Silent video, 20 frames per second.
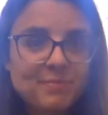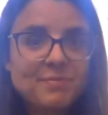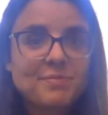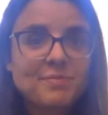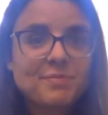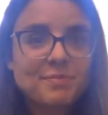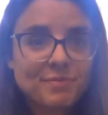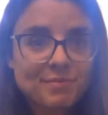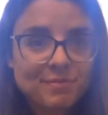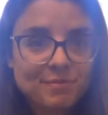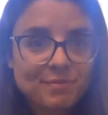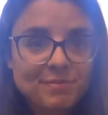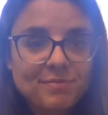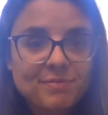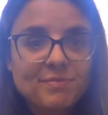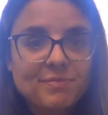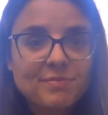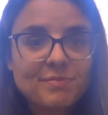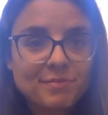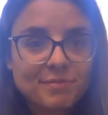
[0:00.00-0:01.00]
I know
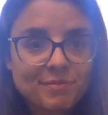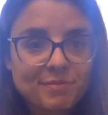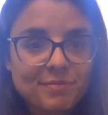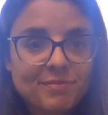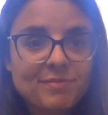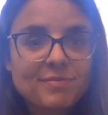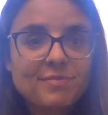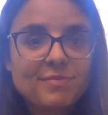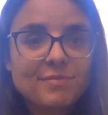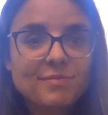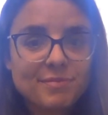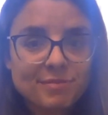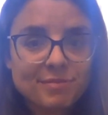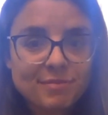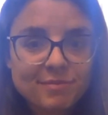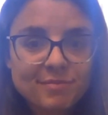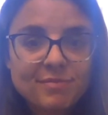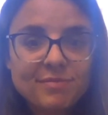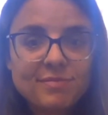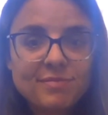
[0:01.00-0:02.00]
other municipalities
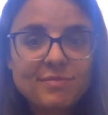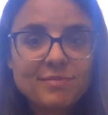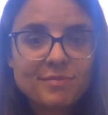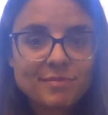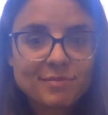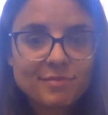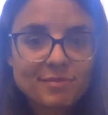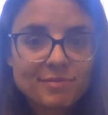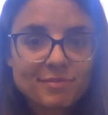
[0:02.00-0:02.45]
have